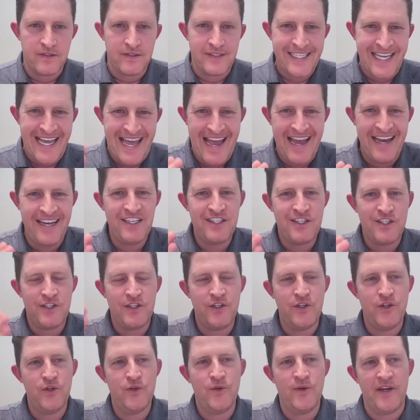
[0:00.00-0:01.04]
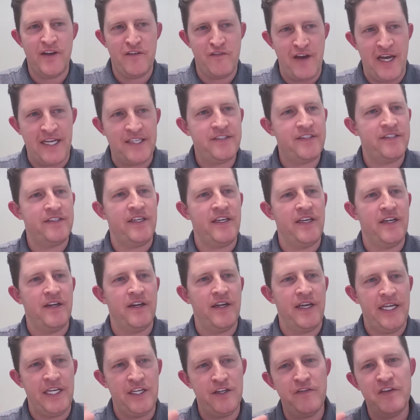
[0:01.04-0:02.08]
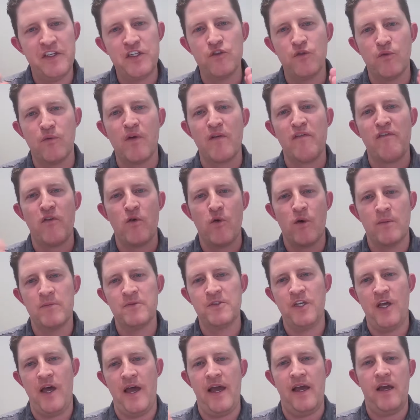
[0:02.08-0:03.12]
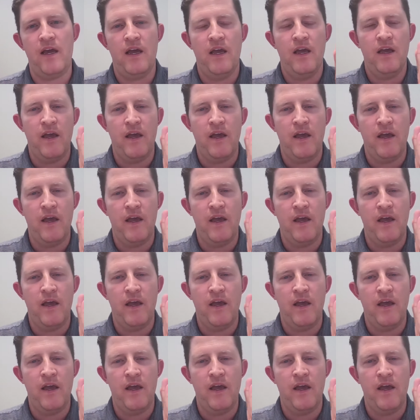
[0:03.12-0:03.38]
tend to invest in individual reforms like